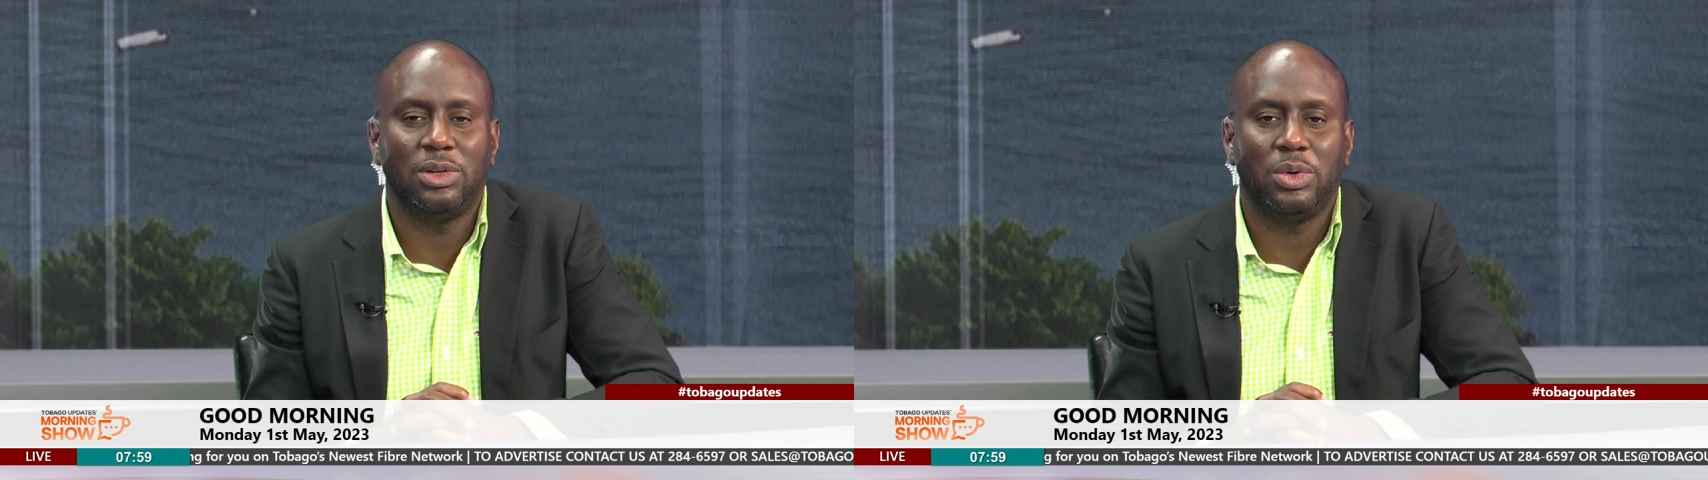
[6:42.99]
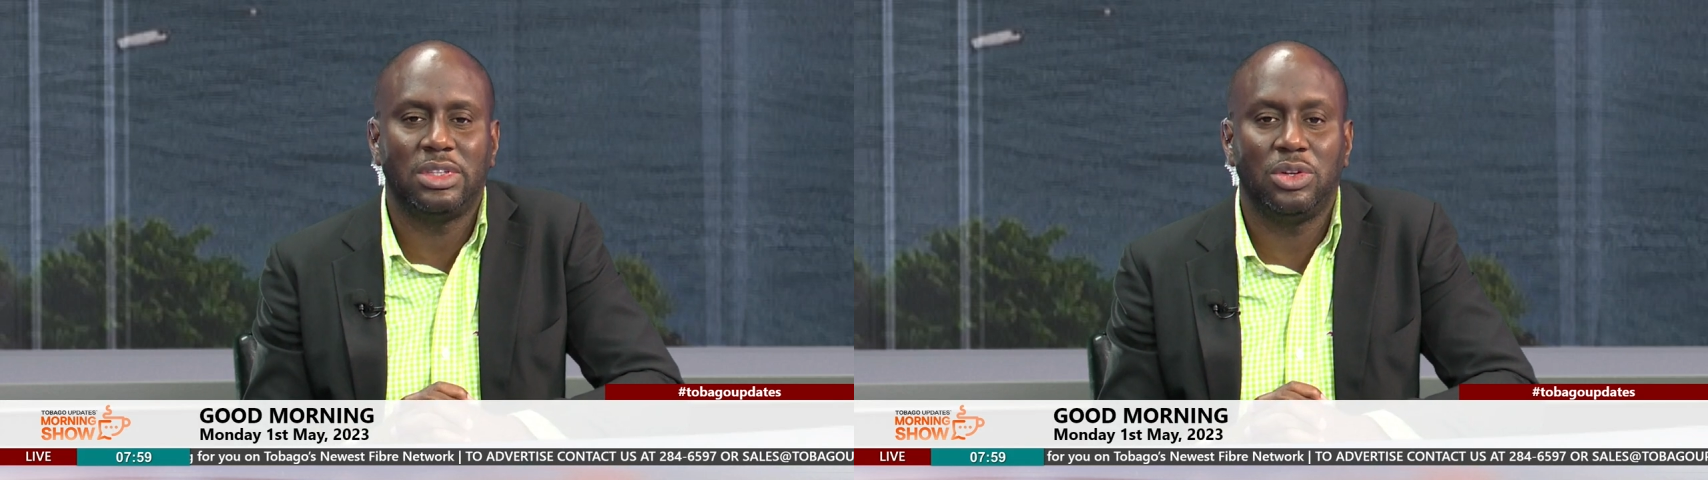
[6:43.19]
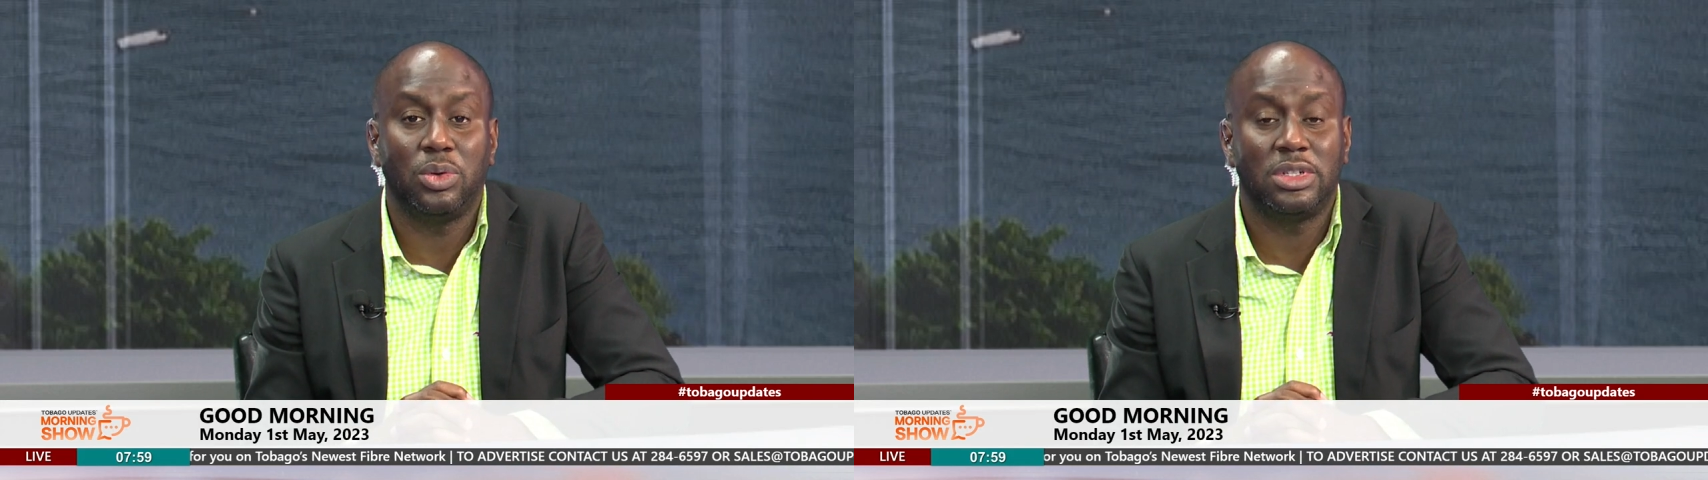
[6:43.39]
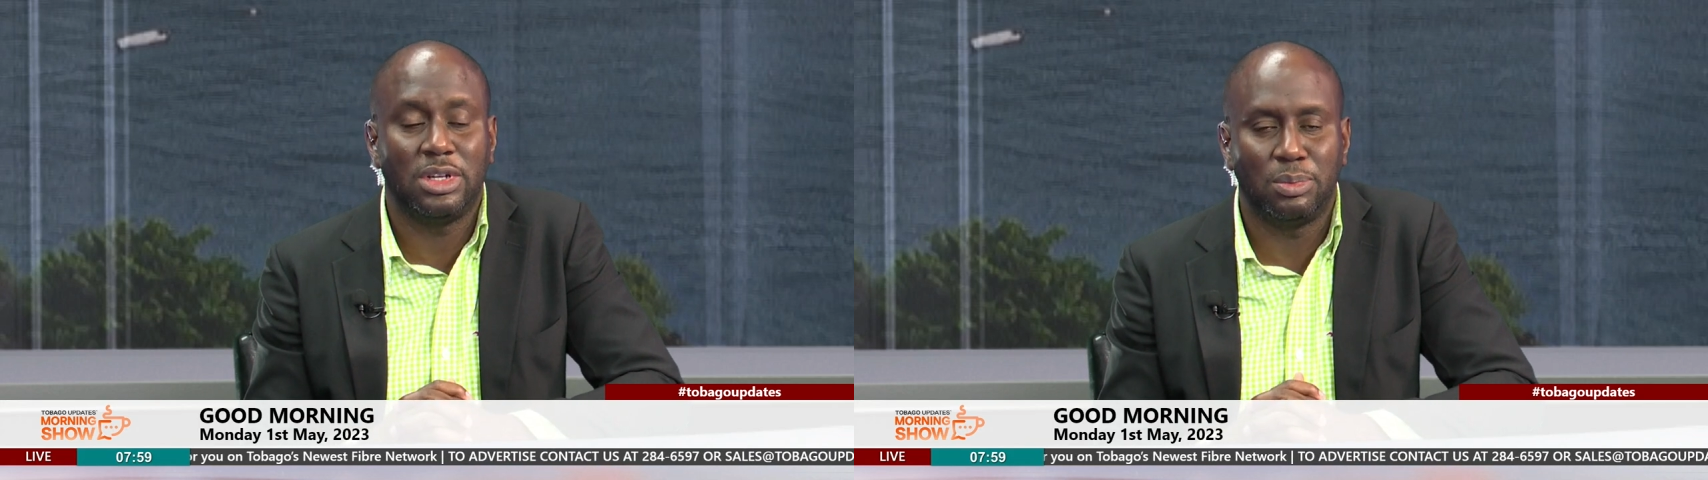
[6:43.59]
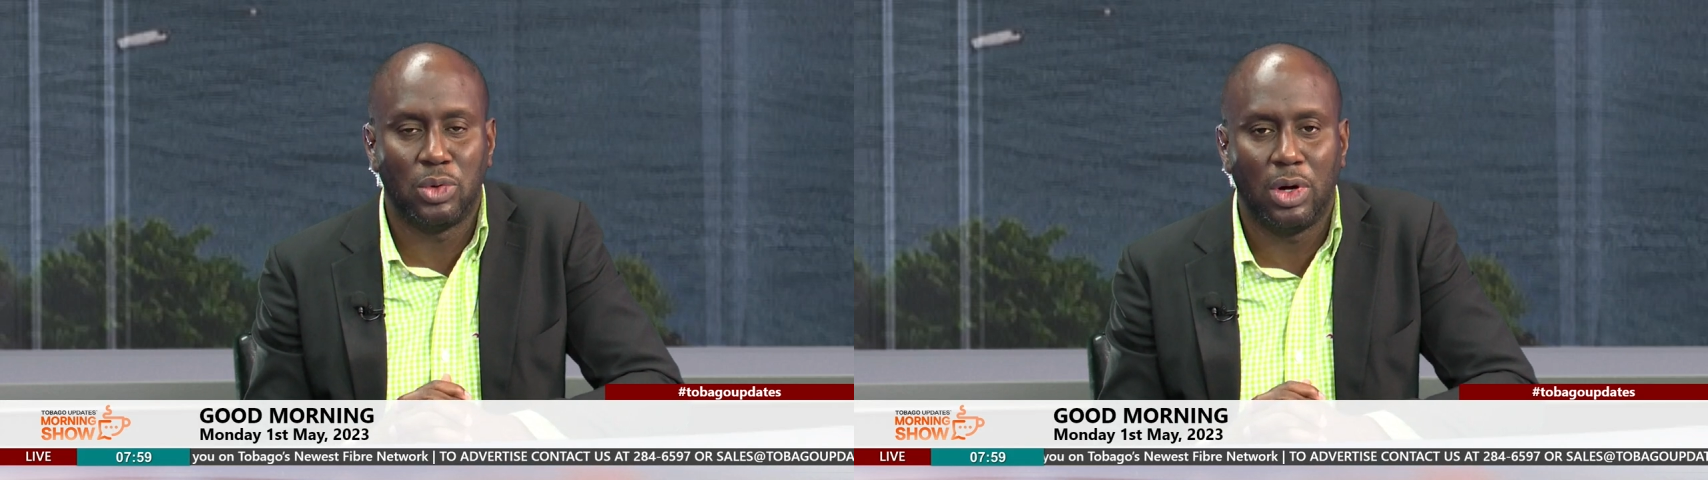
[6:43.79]
with you
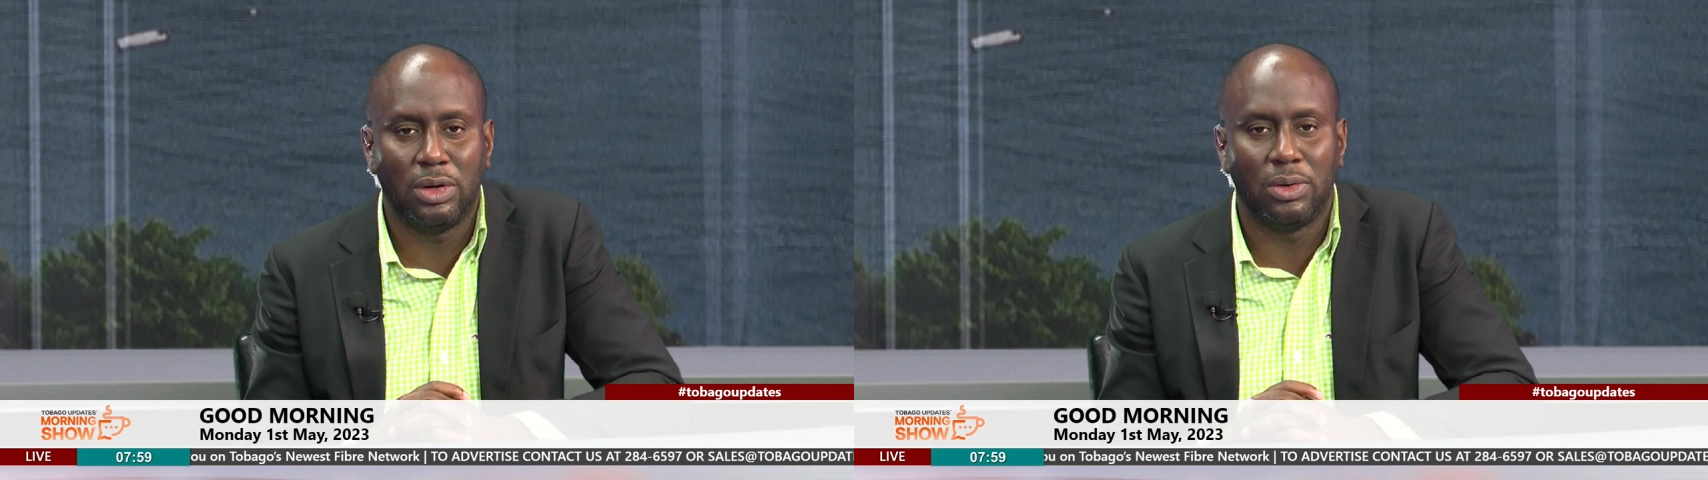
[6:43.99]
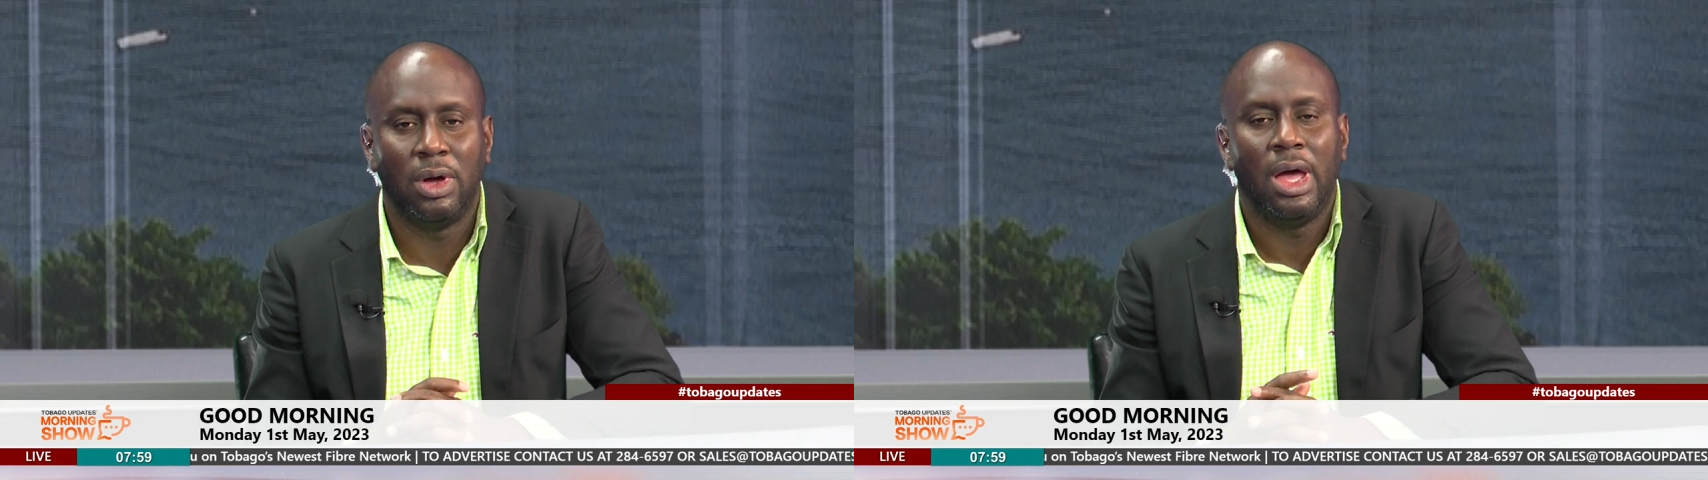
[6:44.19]
tomorrow.